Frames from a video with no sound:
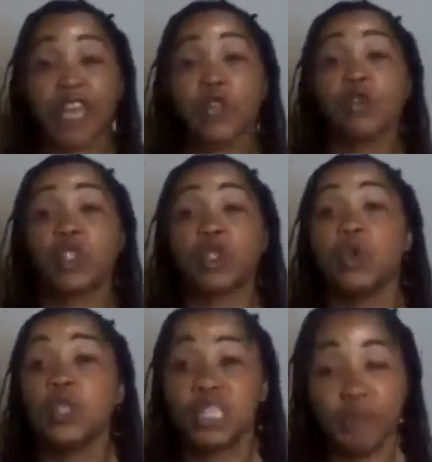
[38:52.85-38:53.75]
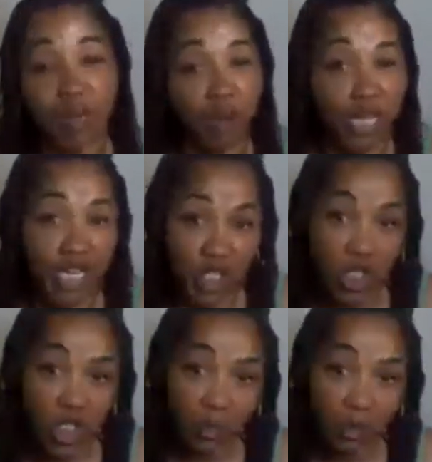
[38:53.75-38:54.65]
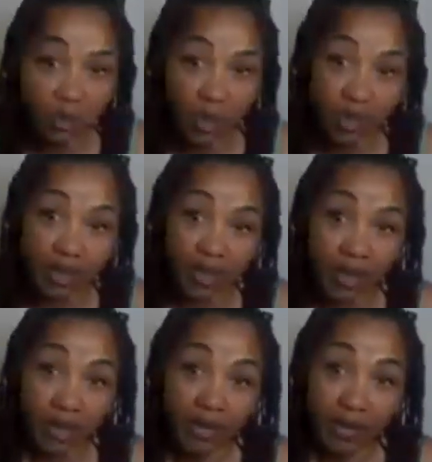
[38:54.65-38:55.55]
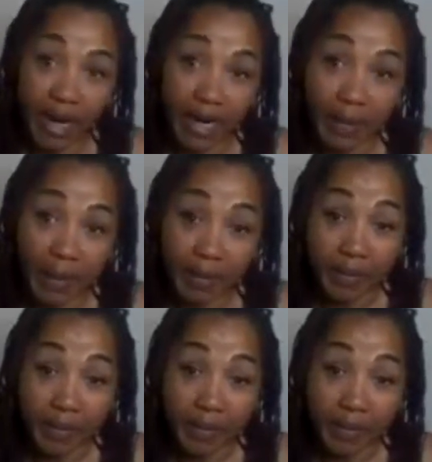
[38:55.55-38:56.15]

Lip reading: the kind of people that you choose to be in relationship, right?